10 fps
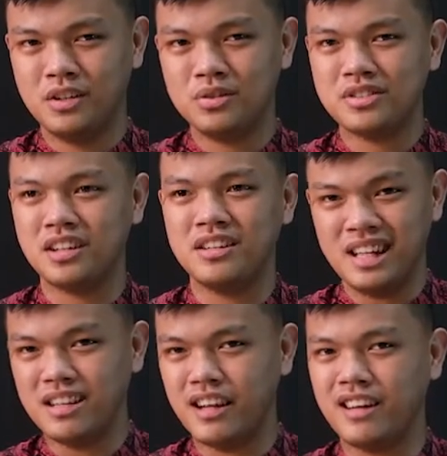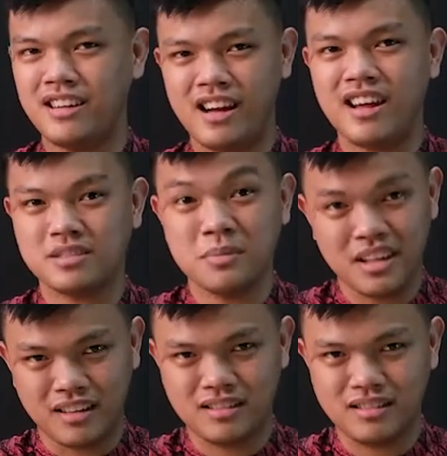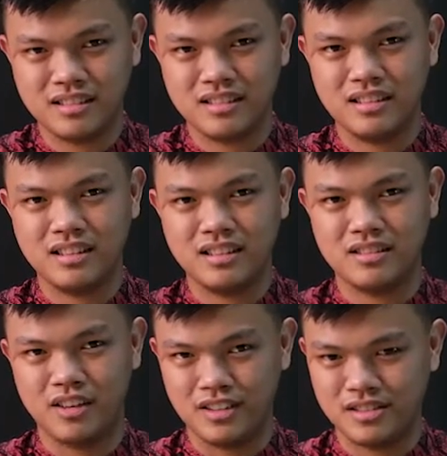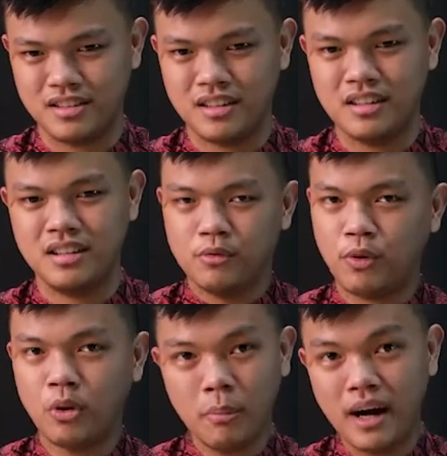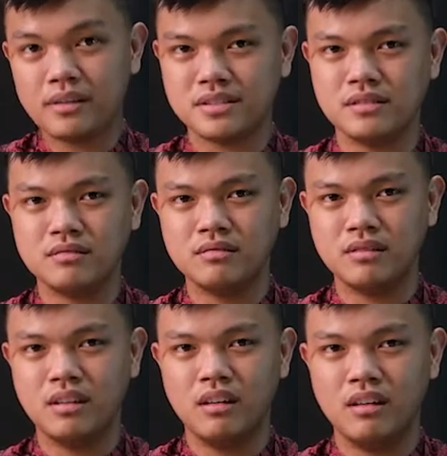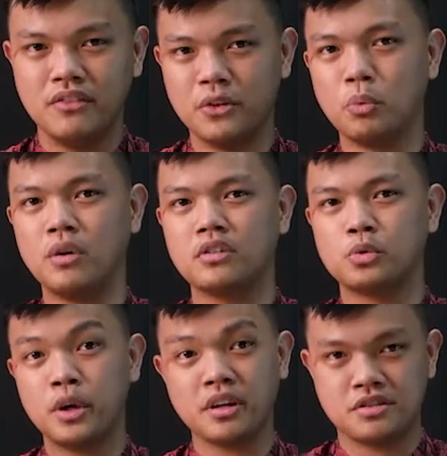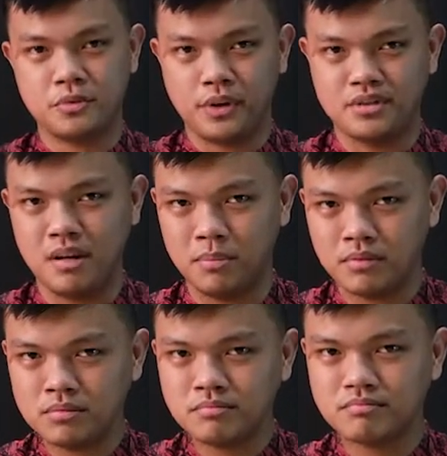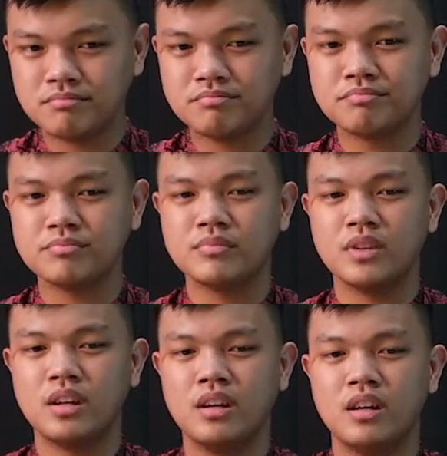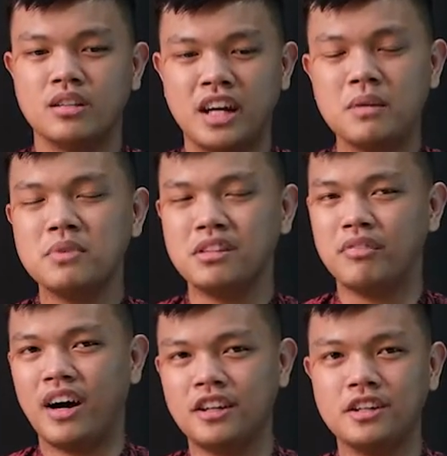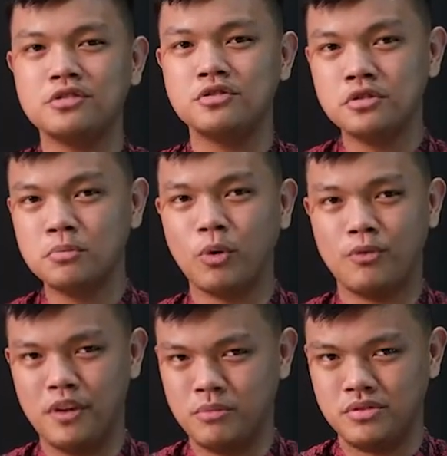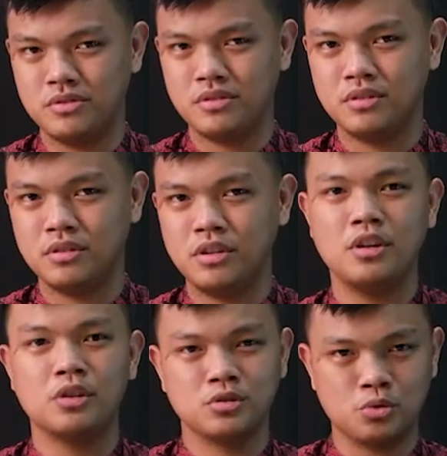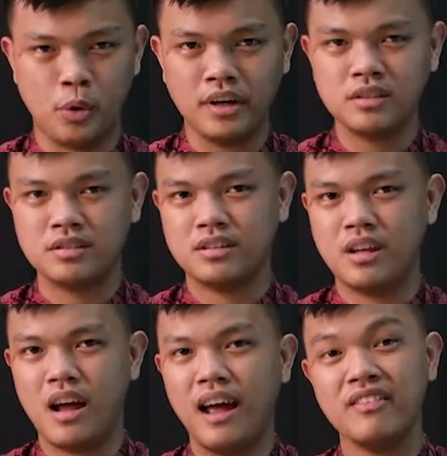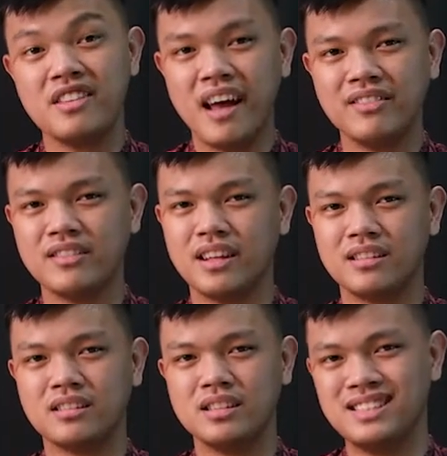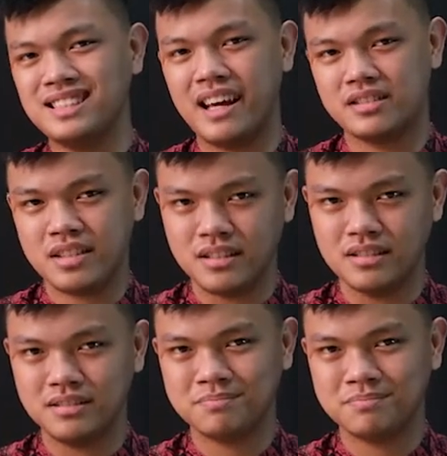You could say need and it has a meaning, right? For comparison, the word quickest, for example, can be divided into two morphemes, quick and the ending est.